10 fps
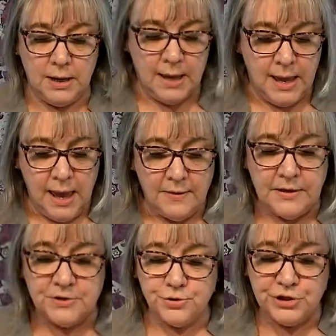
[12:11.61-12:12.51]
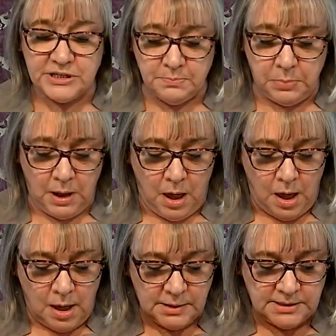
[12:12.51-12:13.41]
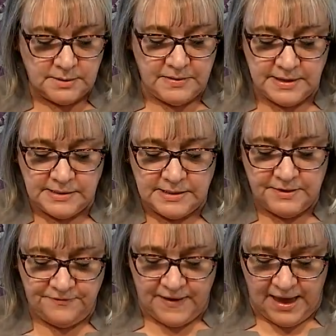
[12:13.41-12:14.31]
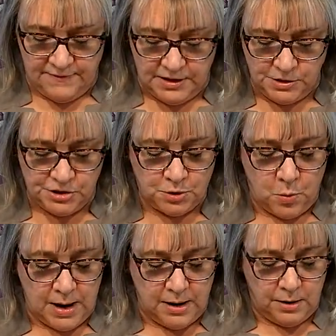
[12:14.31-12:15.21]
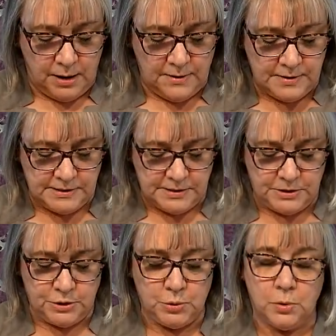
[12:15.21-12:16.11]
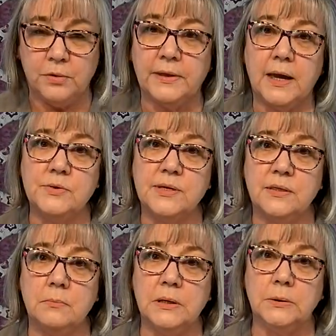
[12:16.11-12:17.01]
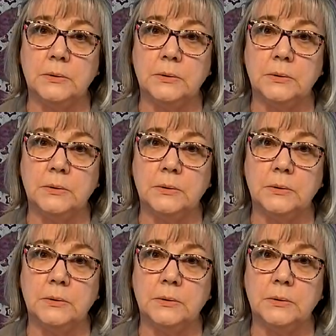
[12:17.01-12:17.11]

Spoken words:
And these are just blocks. This is a 5-inch square, and this is the tool that goes in the middle.